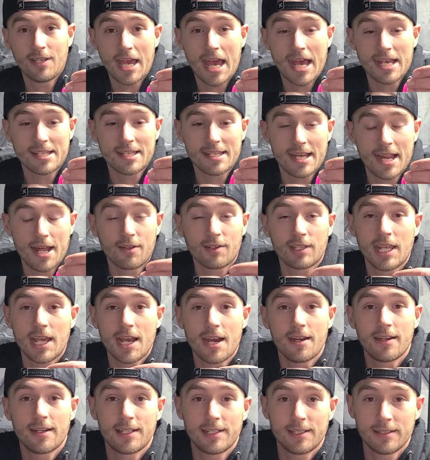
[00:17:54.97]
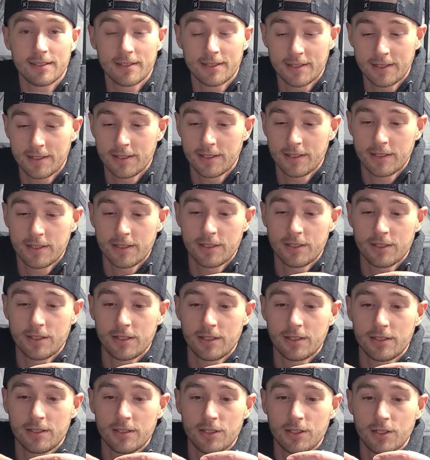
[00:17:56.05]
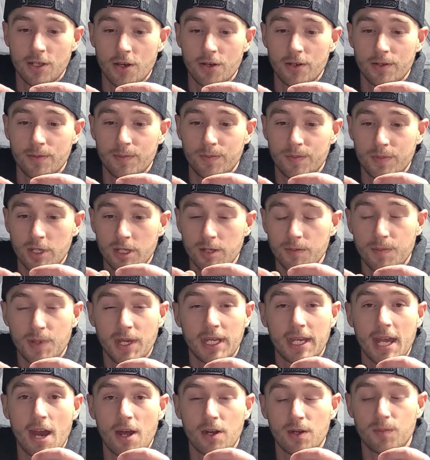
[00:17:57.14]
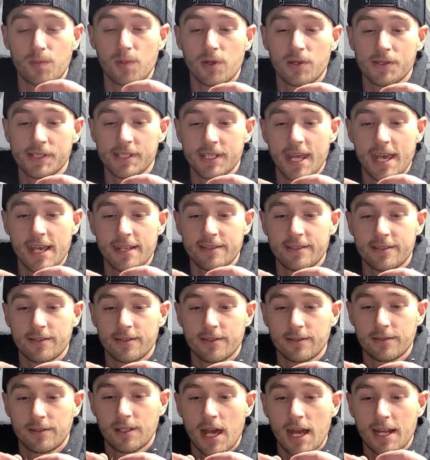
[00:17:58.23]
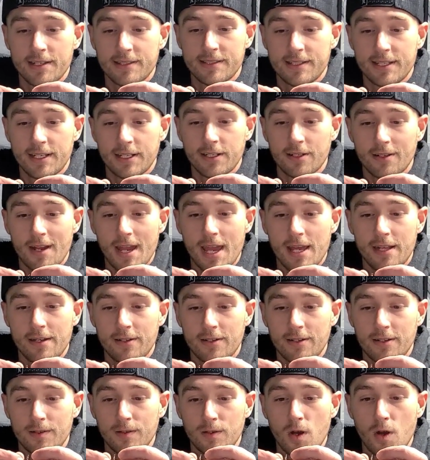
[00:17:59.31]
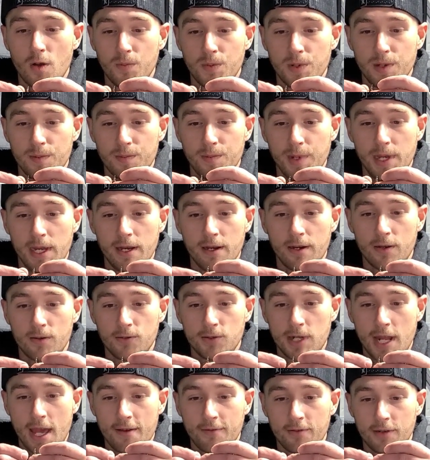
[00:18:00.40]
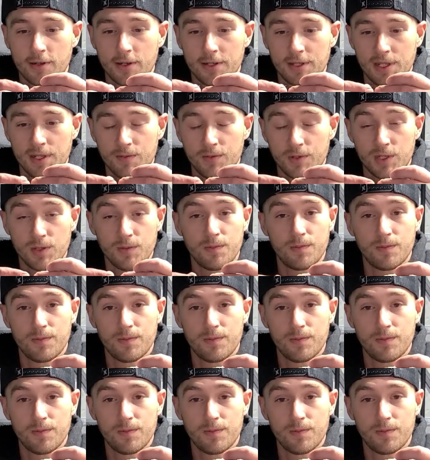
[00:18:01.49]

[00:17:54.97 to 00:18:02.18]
cast it out there and you go to pick out a bird's nest or light a cigarette or open a beer or whatever, and then when